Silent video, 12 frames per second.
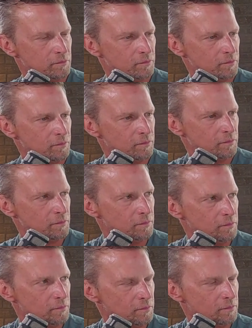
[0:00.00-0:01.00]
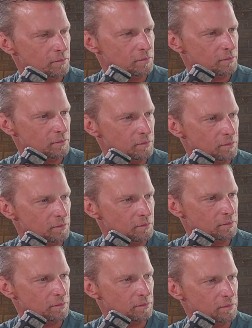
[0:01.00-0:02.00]

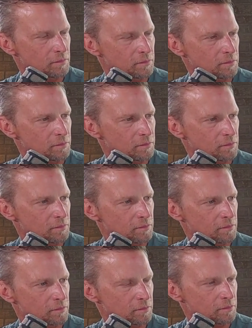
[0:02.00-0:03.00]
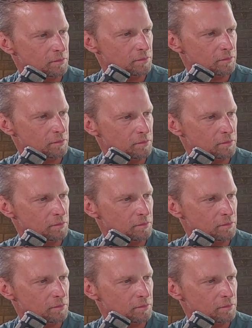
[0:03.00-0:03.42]
No words are spoken by the person on screen.